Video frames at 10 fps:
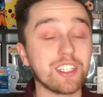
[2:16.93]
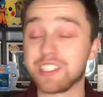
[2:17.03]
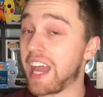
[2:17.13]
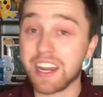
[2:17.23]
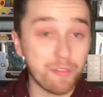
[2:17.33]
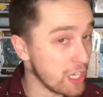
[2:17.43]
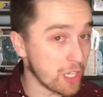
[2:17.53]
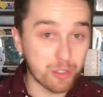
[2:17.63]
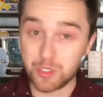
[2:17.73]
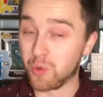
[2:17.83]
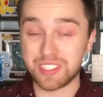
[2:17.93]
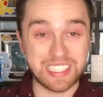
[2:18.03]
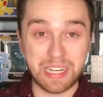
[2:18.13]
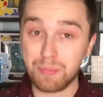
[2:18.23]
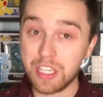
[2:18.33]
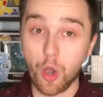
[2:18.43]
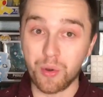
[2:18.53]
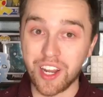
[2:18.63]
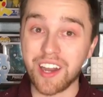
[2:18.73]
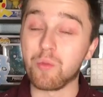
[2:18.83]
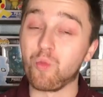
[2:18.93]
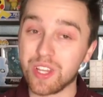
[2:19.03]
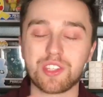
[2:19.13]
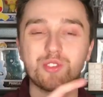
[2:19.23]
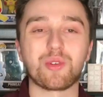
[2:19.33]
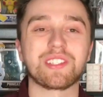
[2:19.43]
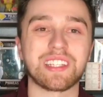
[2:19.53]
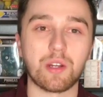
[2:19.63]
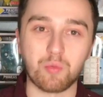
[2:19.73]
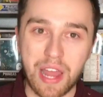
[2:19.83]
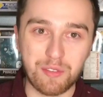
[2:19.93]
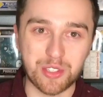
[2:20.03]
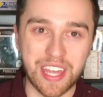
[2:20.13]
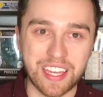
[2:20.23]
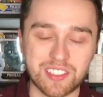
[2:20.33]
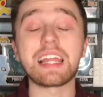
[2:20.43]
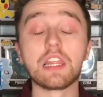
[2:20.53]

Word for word: you're not even close to what's going to be going on and what the story's going to unravel next.